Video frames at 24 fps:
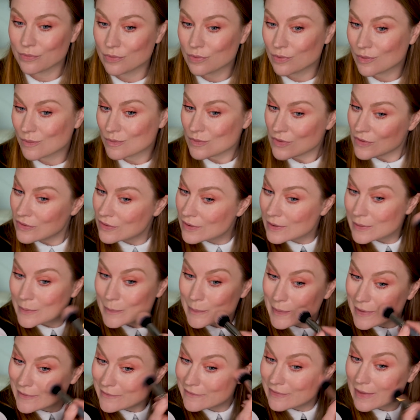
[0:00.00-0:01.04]
I'm just going to
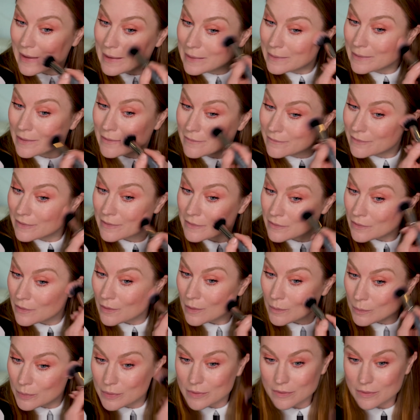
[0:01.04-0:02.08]
buff that in over the top